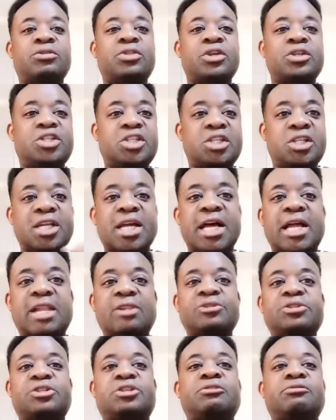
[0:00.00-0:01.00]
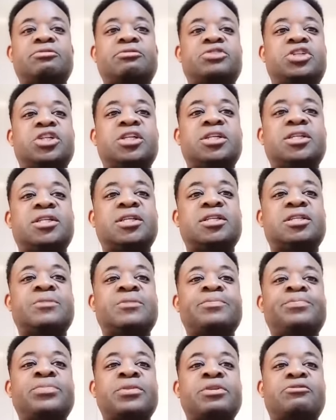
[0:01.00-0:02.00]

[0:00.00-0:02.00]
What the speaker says: the genealogy of Jesus